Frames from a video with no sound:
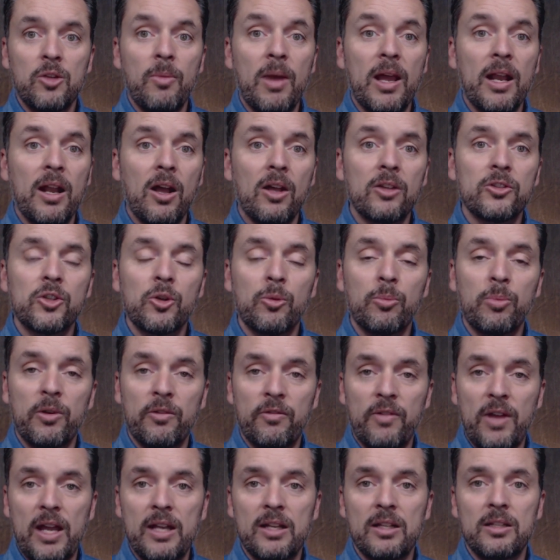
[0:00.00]
You might also
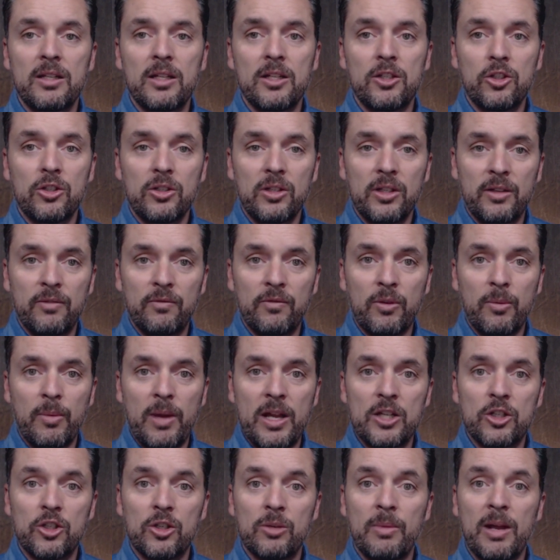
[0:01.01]
provide additional
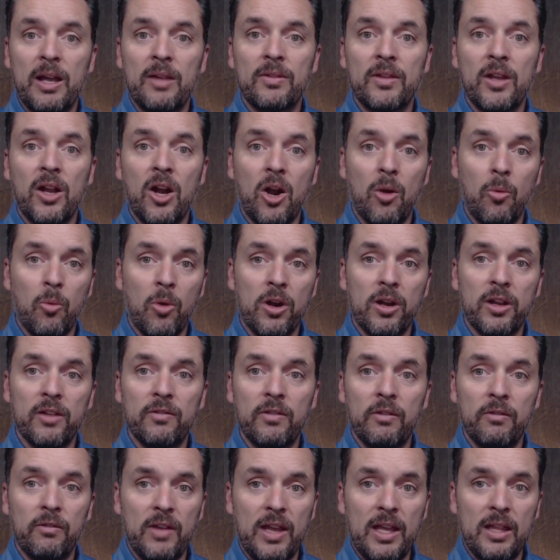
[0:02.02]
information about the artwork
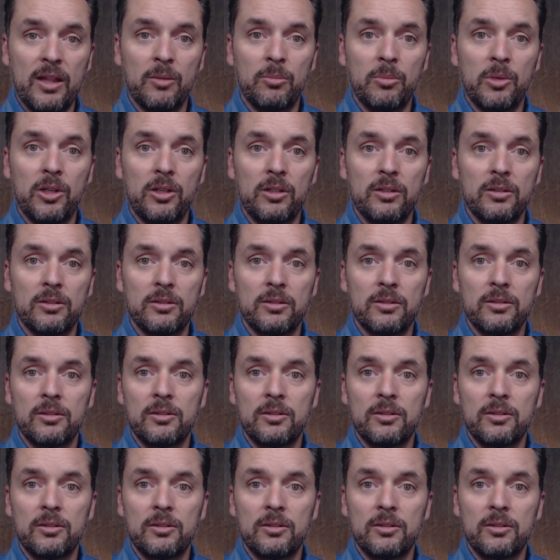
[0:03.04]
if available,